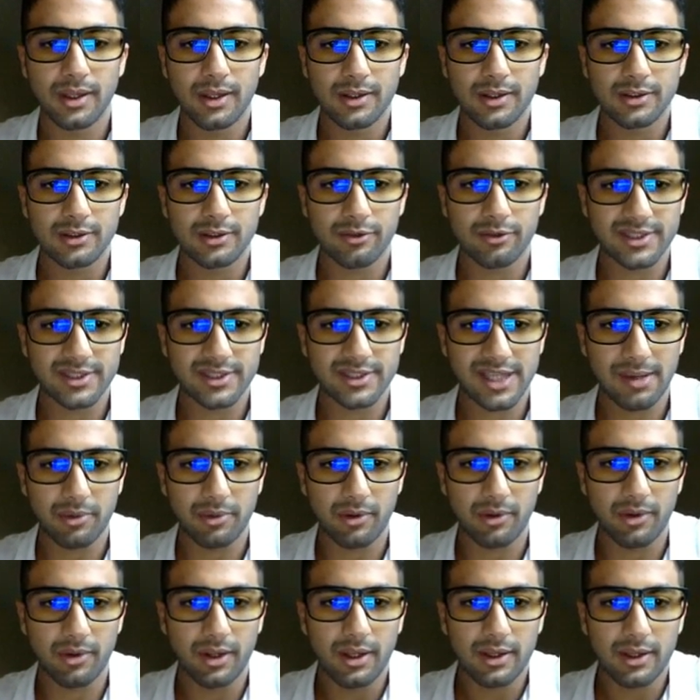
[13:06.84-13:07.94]
So for
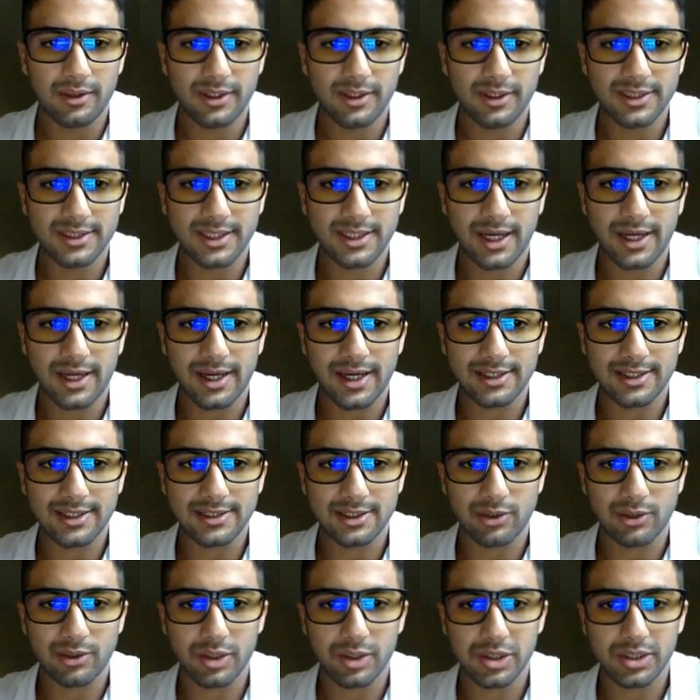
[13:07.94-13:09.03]
example, this guy asked a
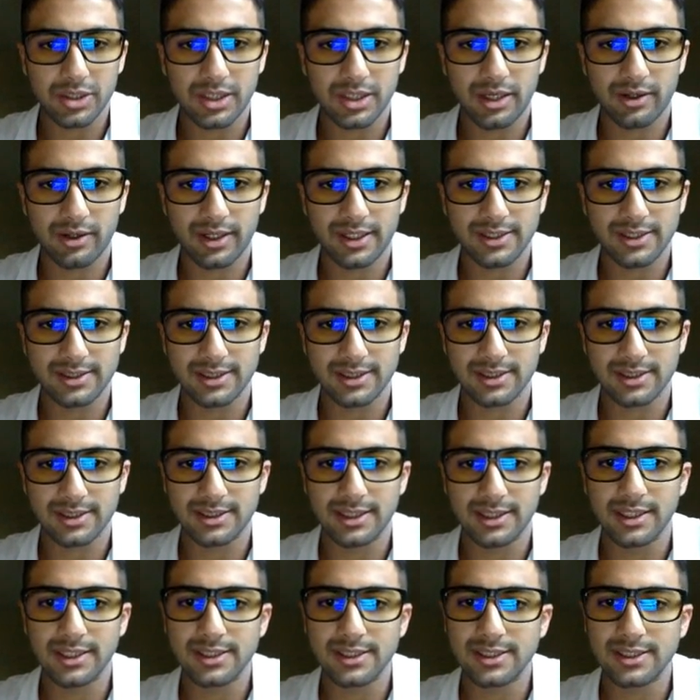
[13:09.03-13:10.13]
question: how can I
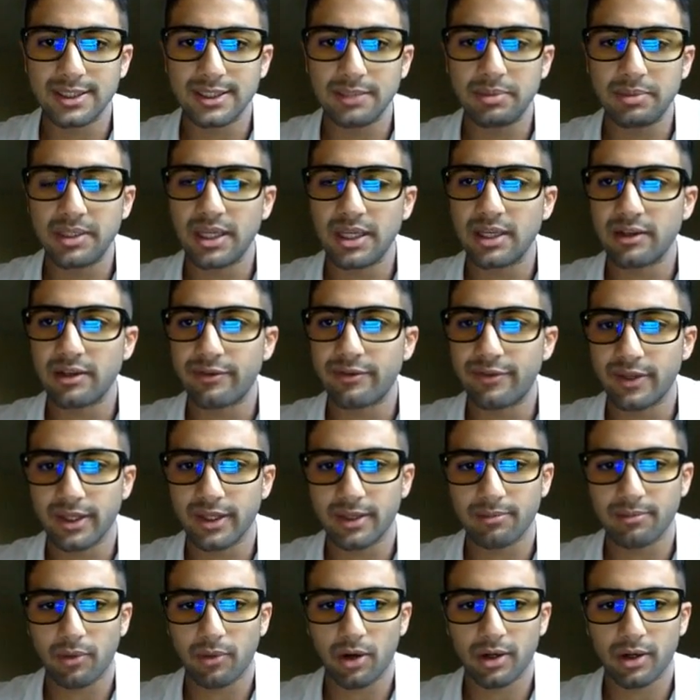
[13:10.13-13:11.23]
succeed in CPA
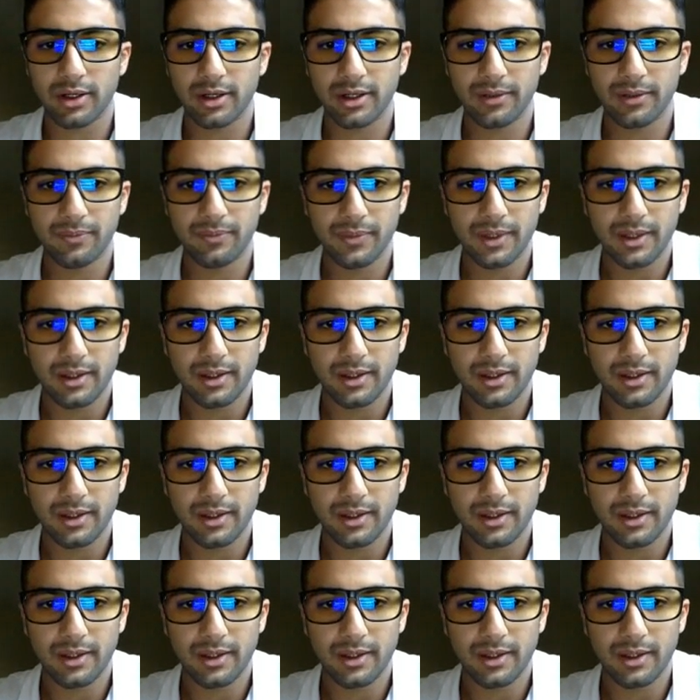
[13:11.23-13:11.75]
affiliate marketing?